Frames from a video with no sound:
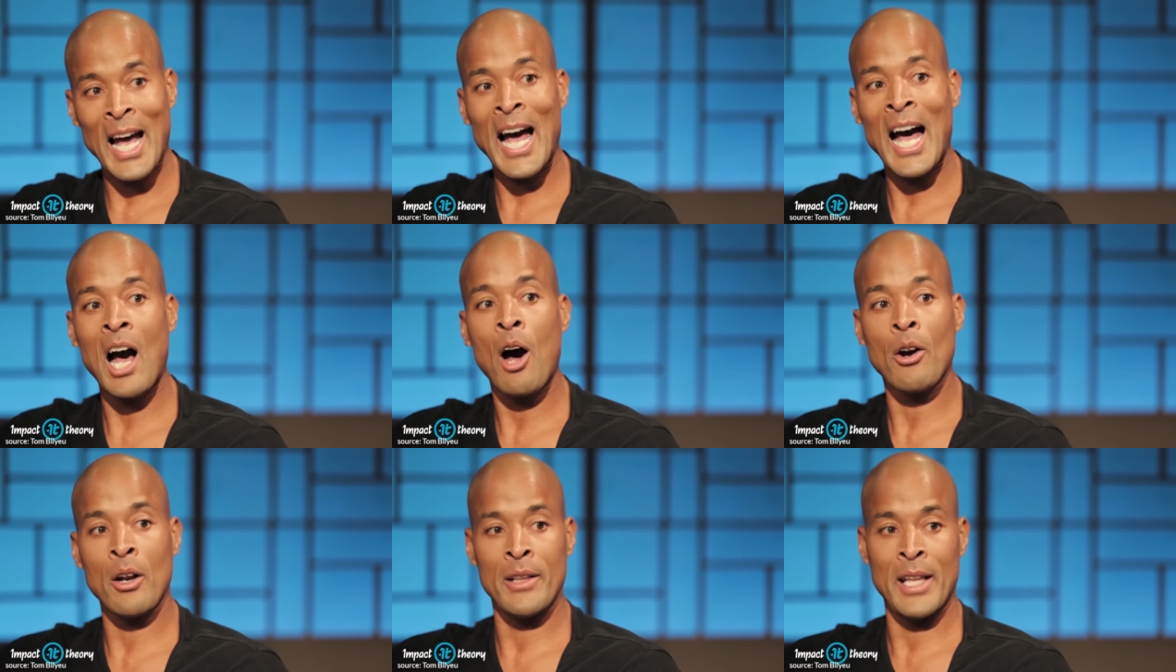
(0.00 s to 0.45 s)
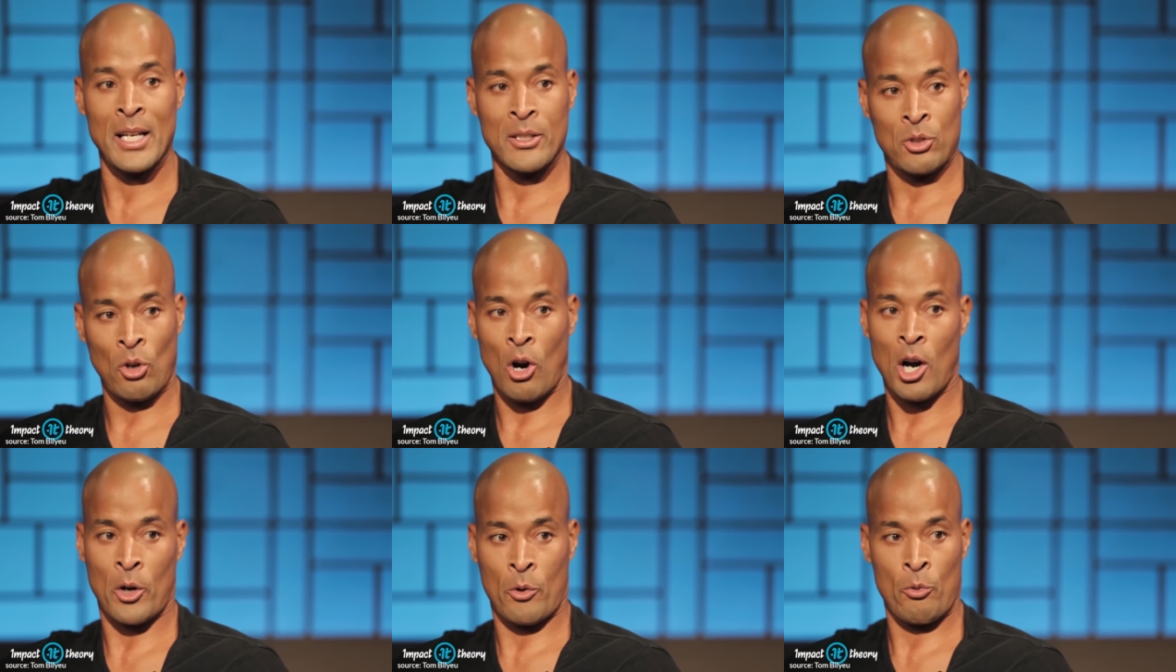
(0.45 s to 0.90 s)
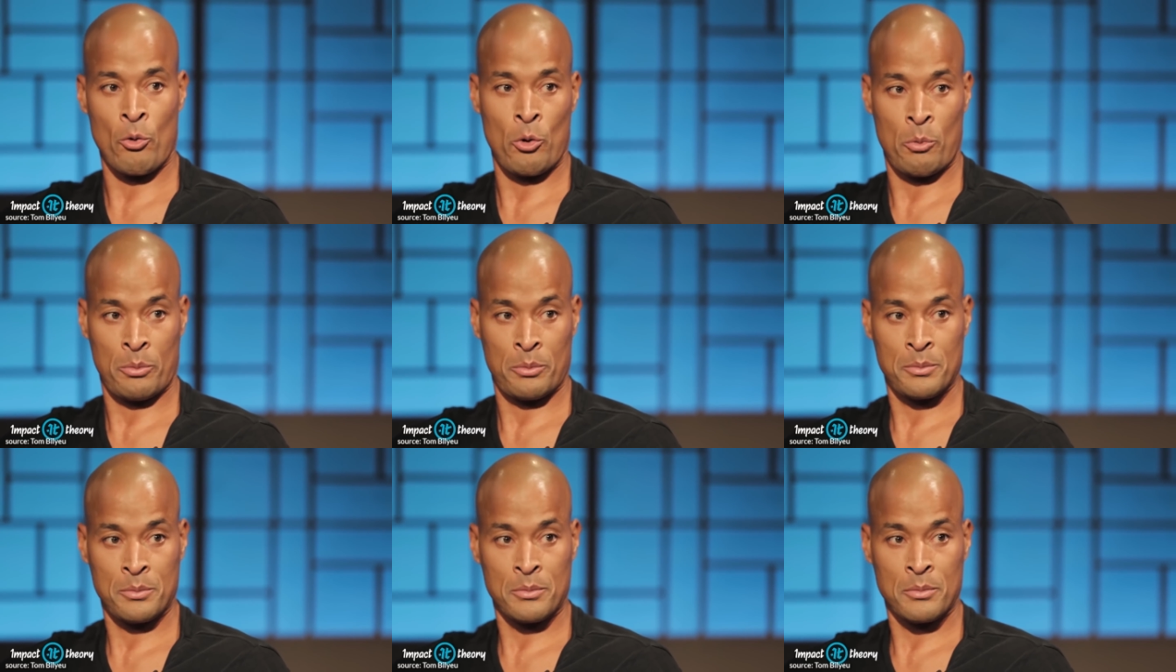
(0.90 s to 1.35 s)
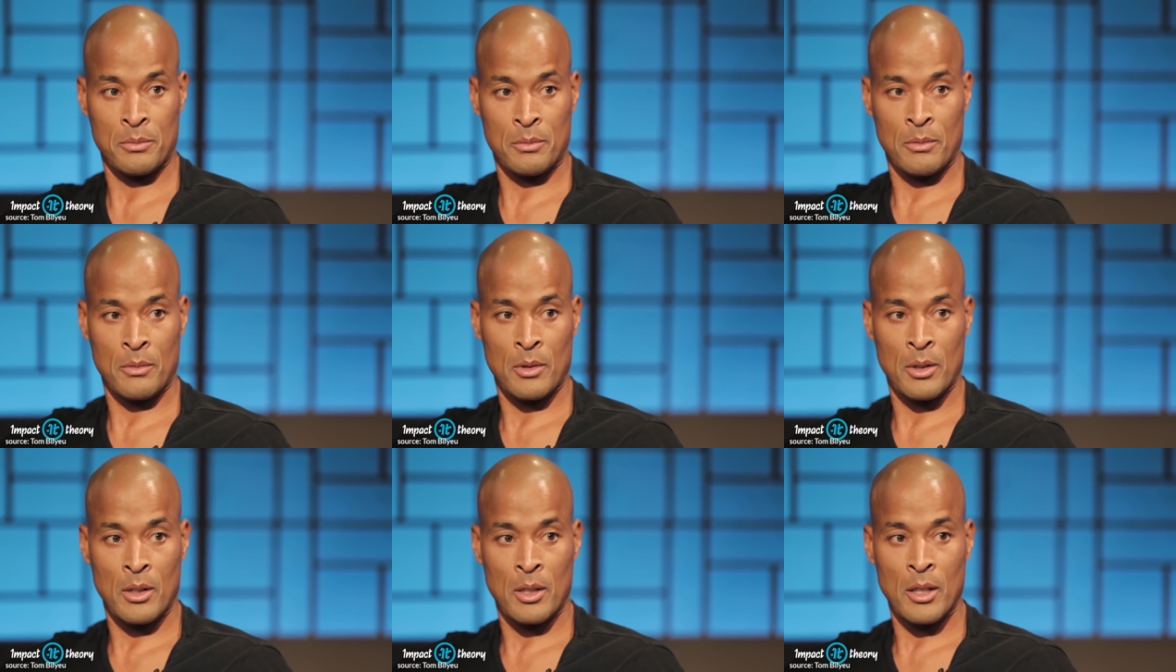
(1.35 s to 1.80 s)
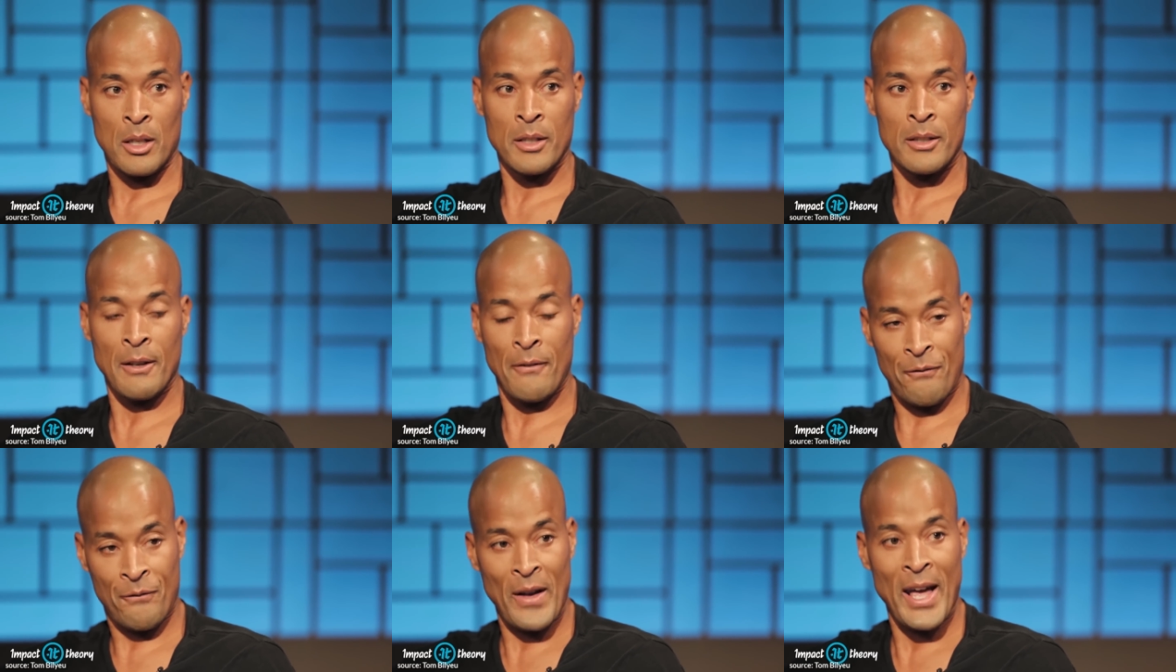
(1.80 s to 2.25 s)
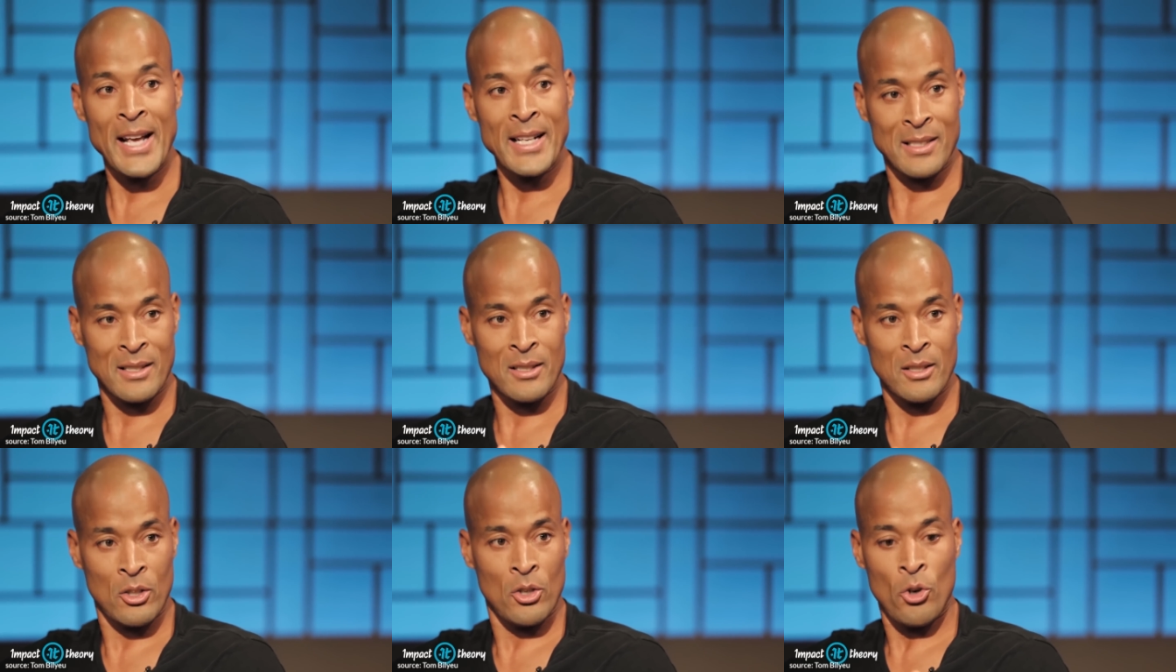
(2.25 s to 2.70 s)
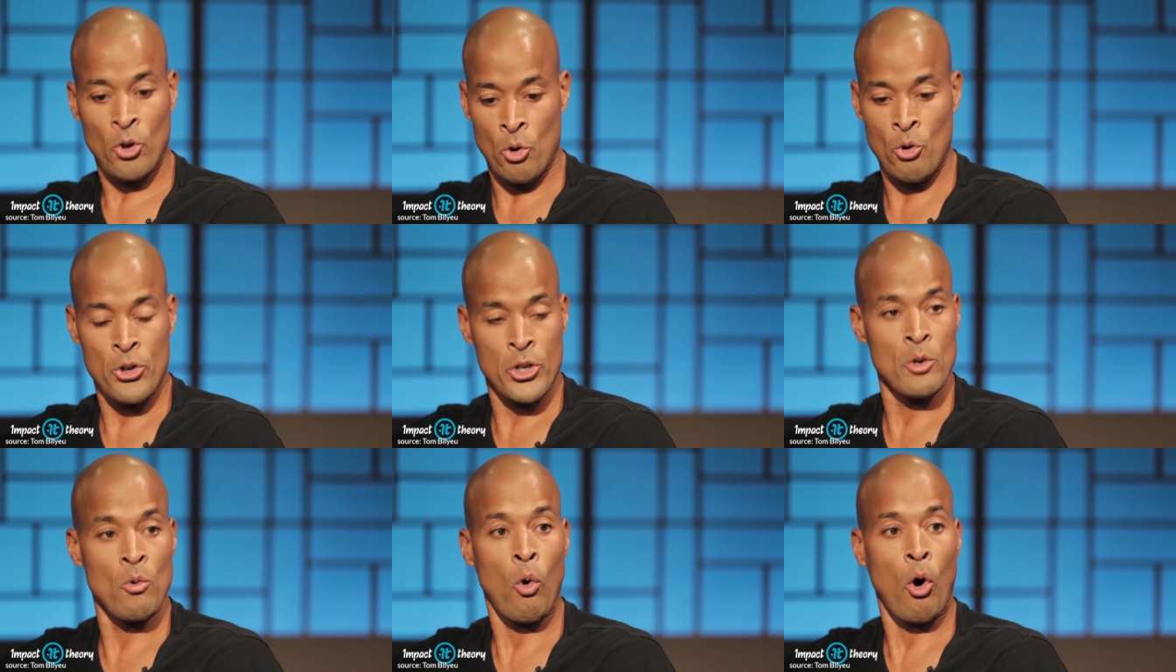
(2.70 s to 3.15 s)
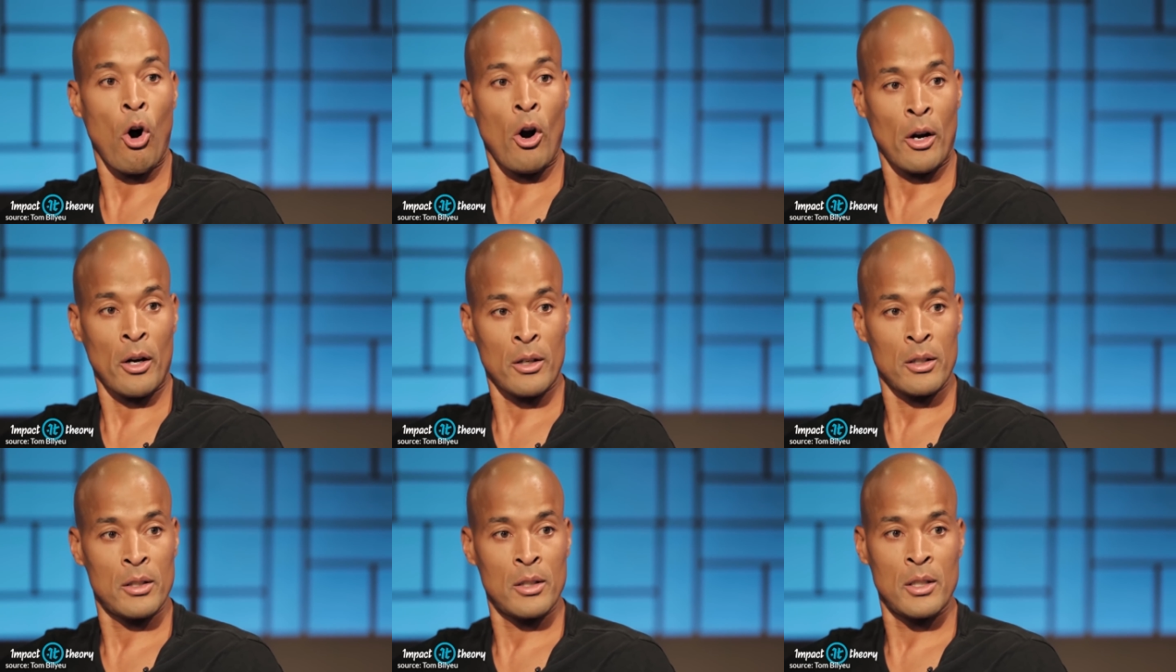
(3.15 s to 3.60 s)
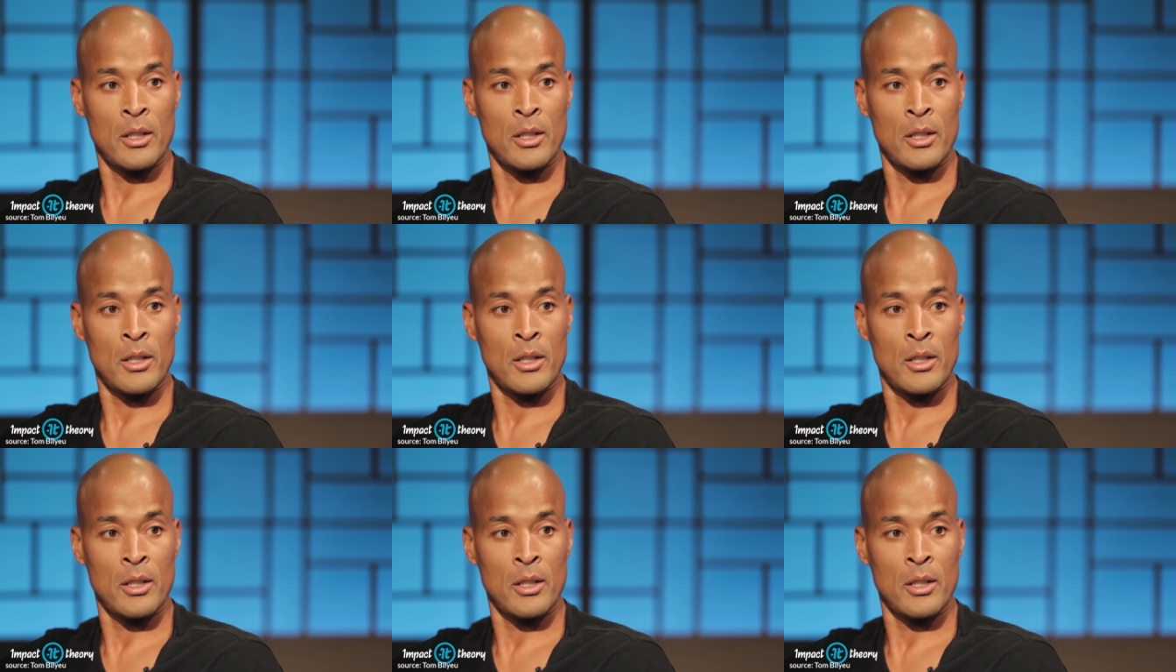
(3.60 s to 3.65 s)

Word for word: out of that dark room to face who you are.